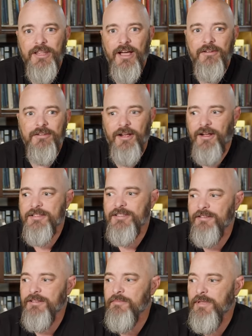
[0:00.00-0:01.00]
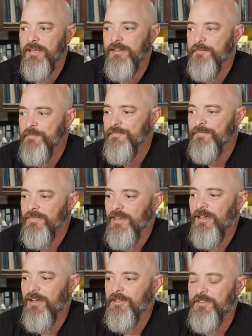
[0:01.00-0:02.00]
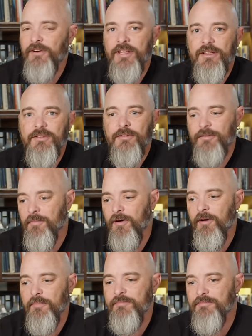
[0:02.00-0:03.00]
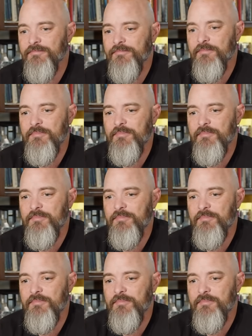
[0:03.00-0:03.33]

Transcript: without constantly being uh, turning into small